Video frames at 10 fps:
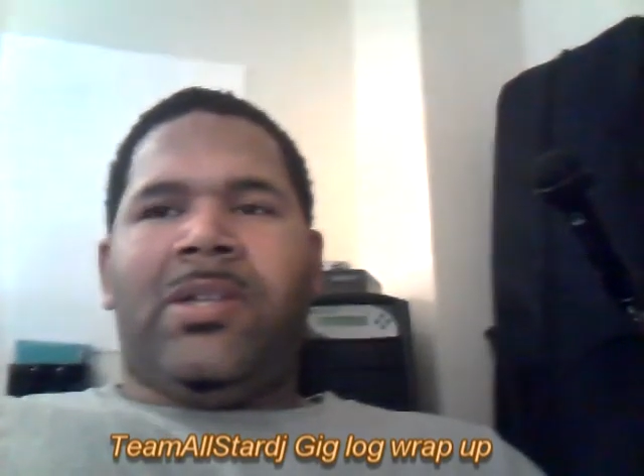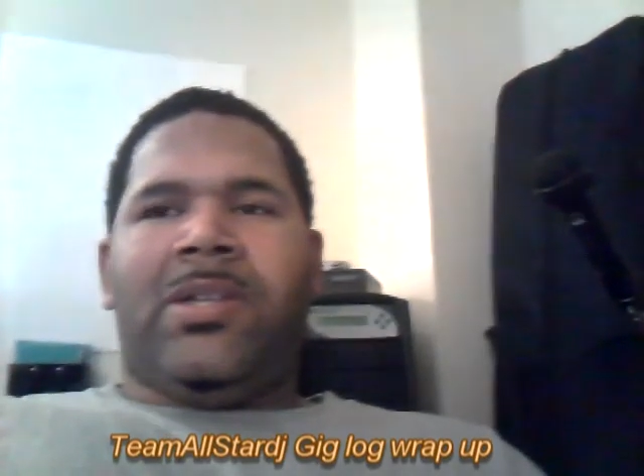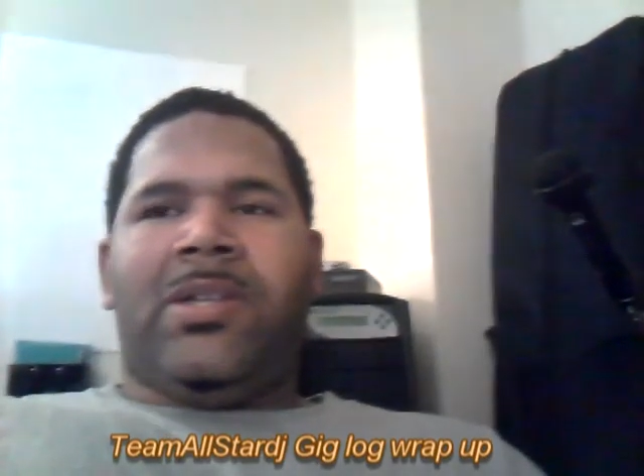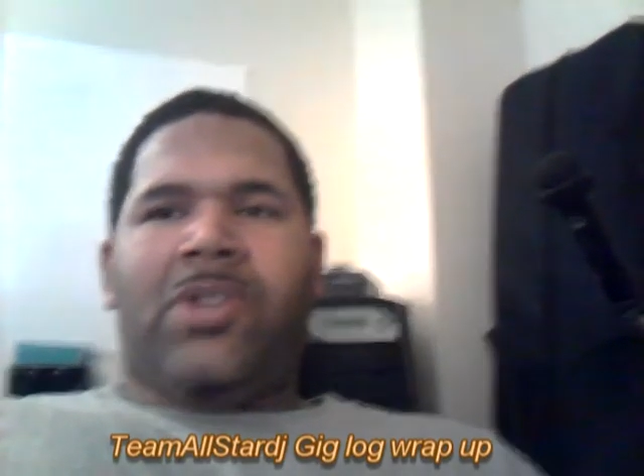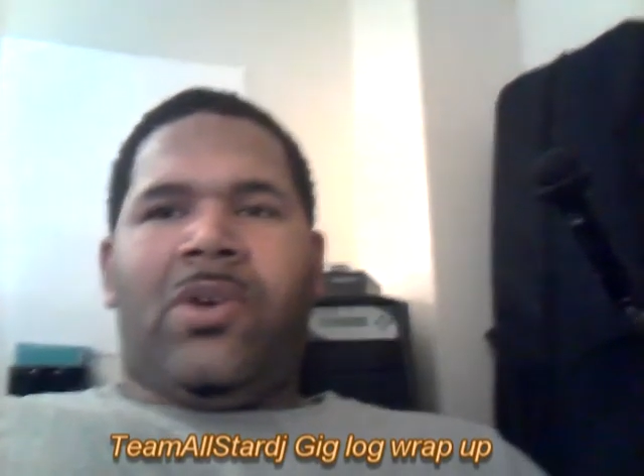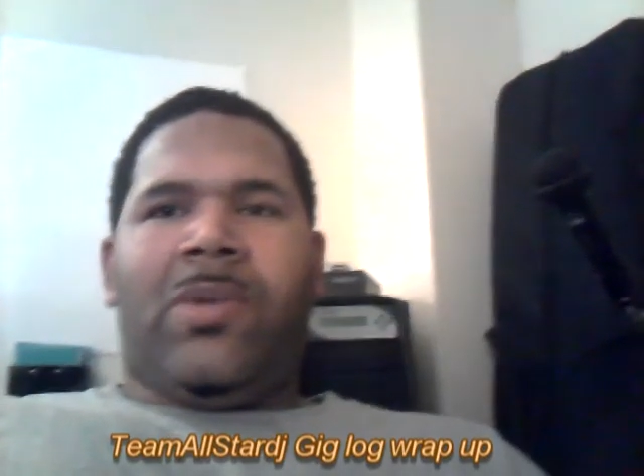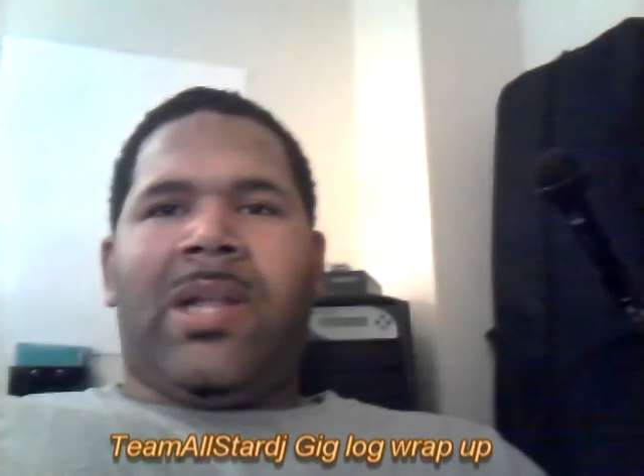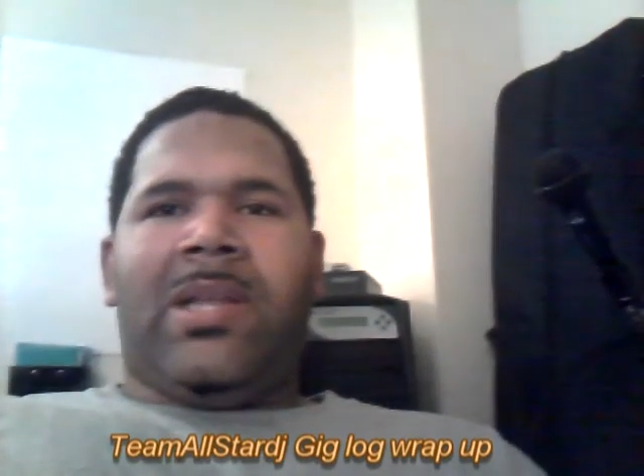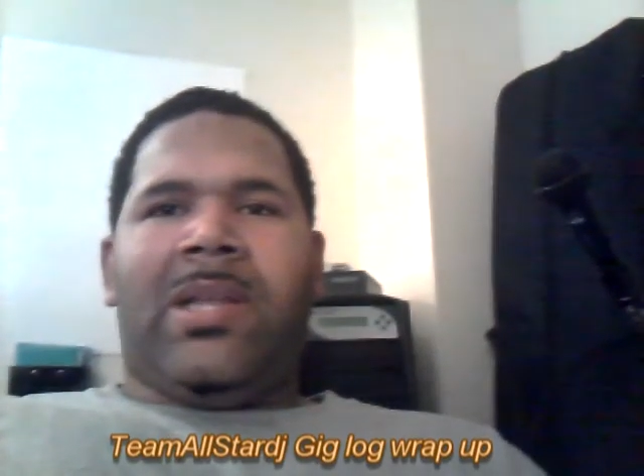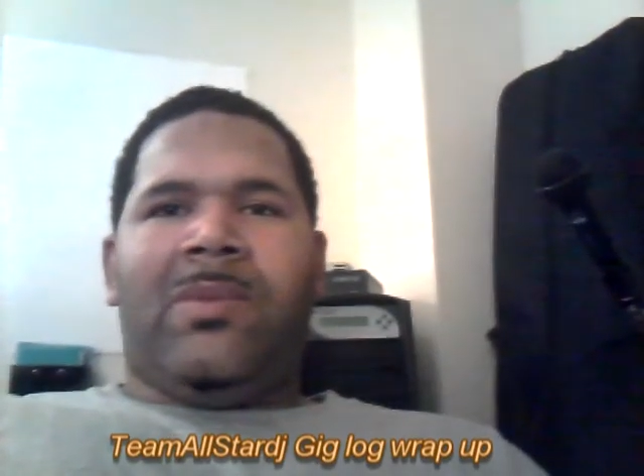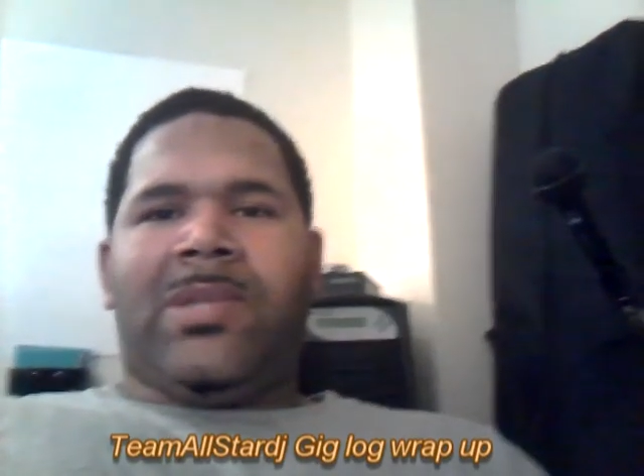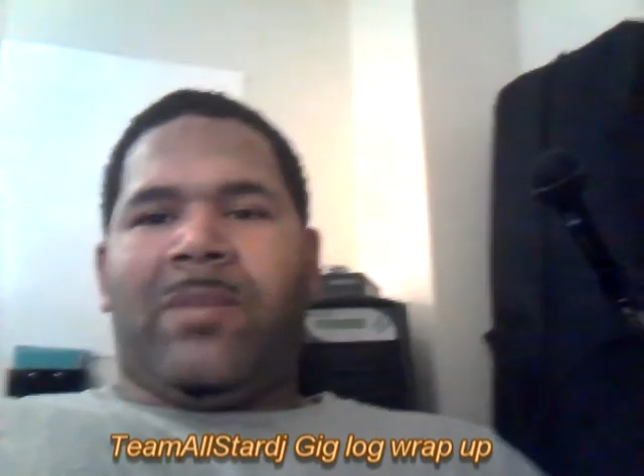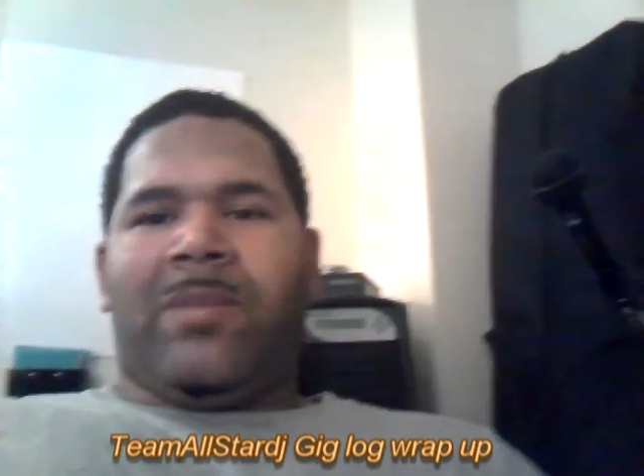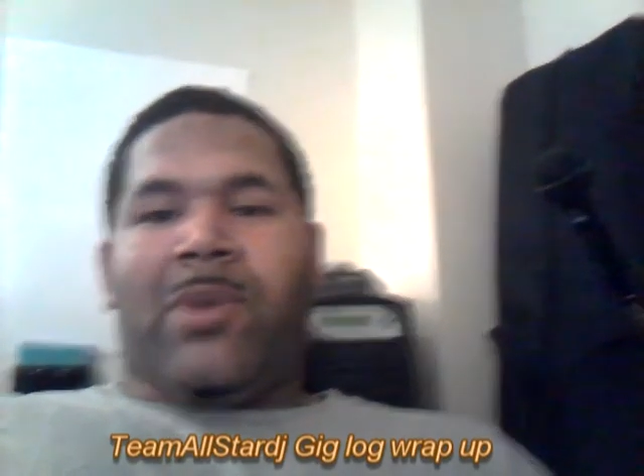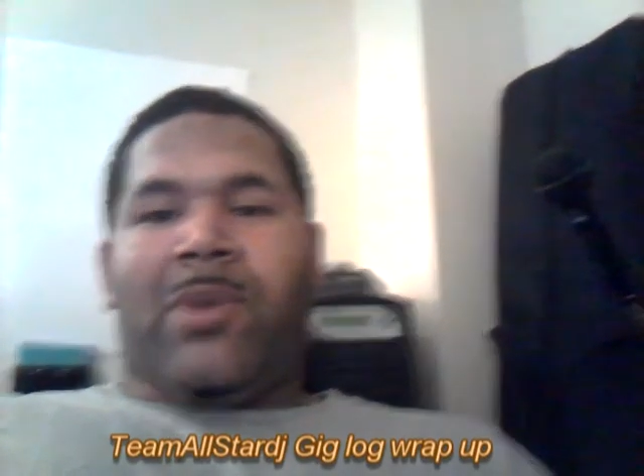So what I did was
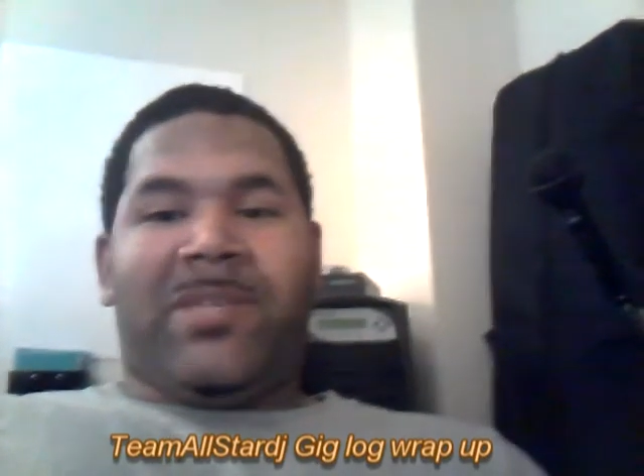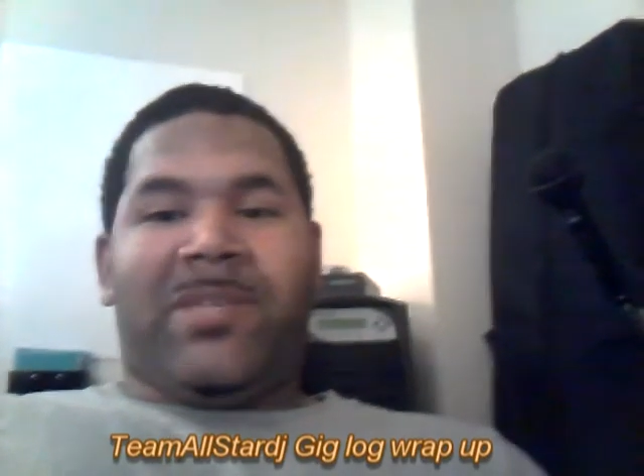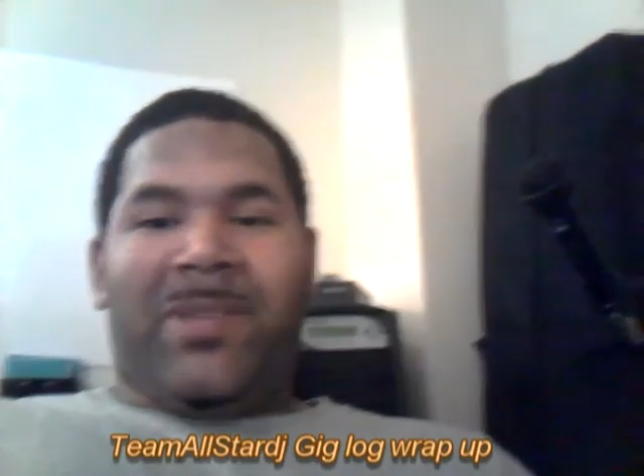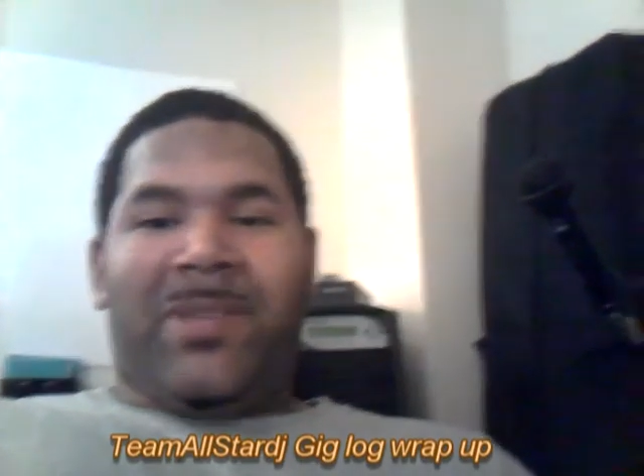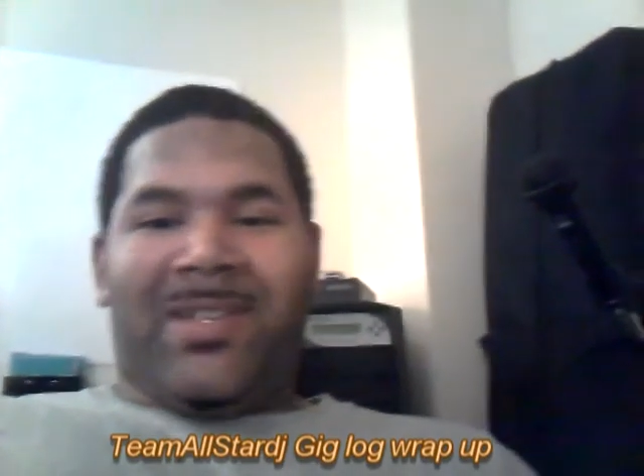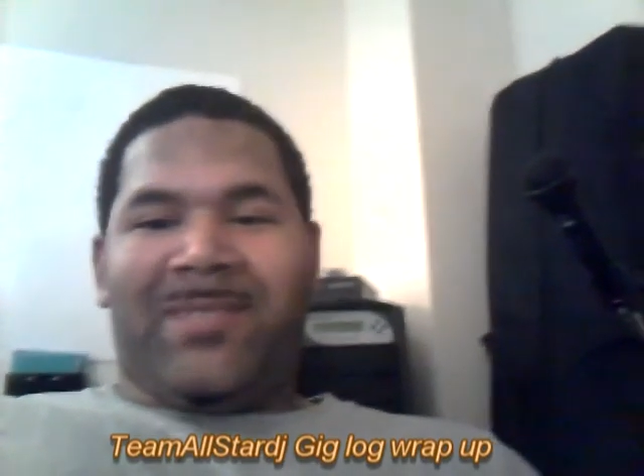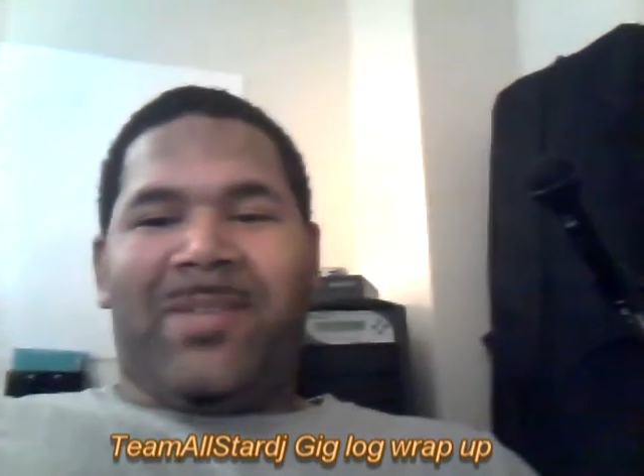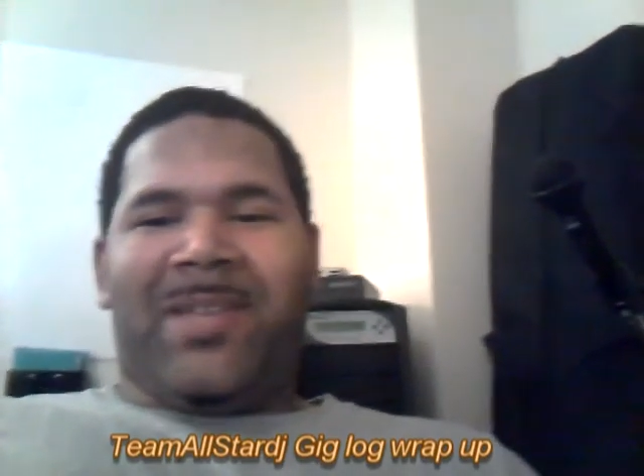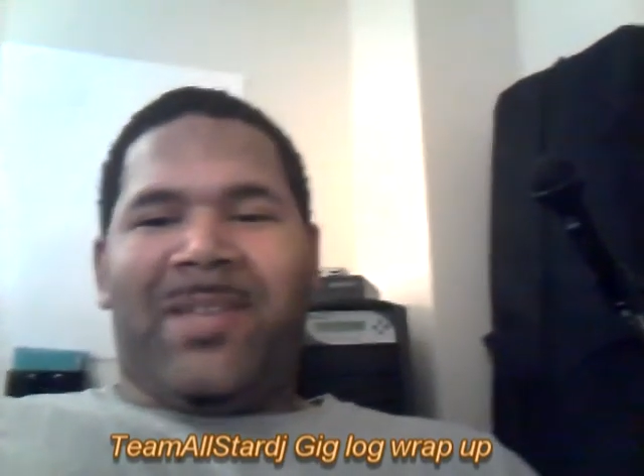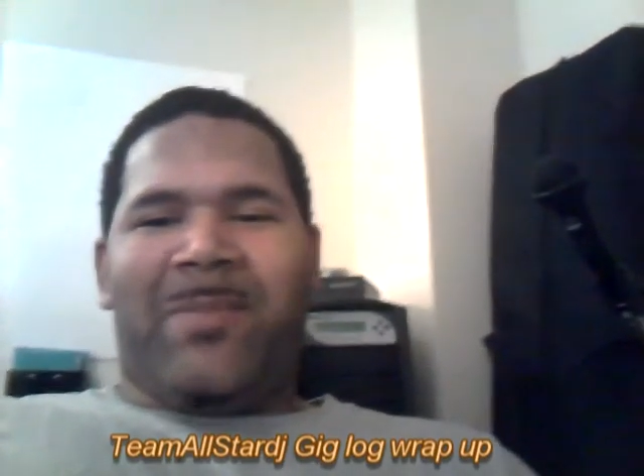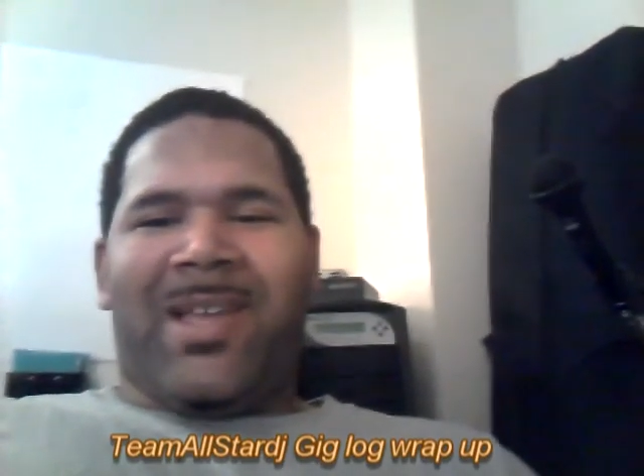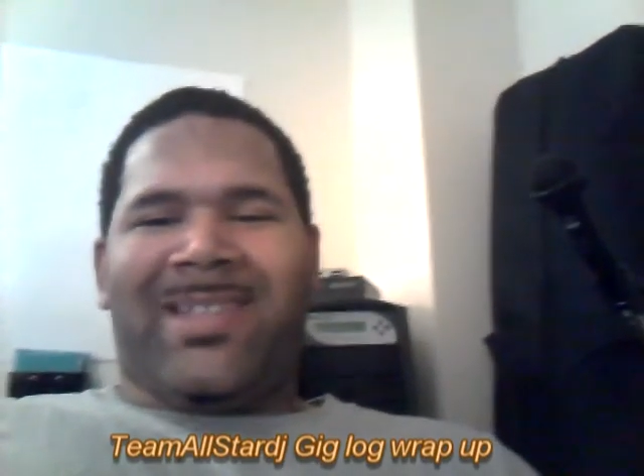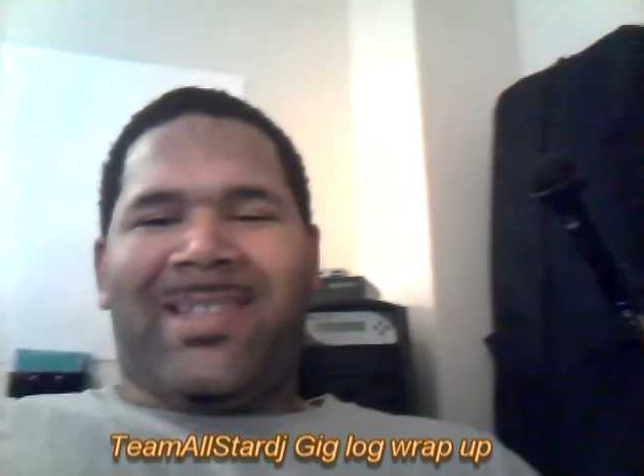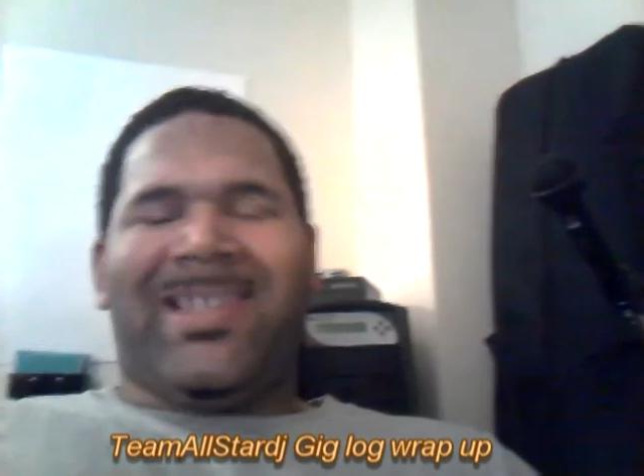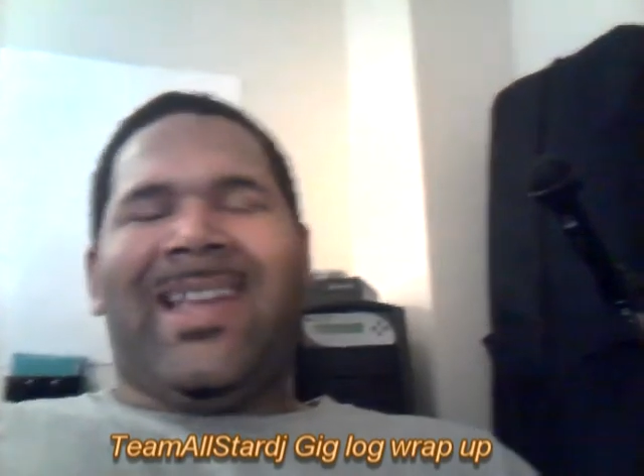I brought my speakers and played a
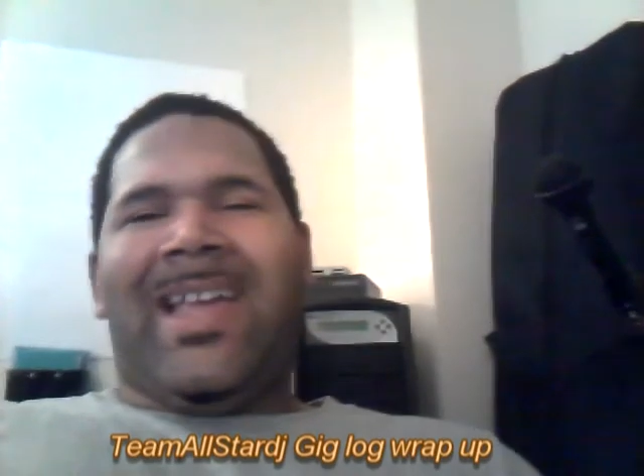mix,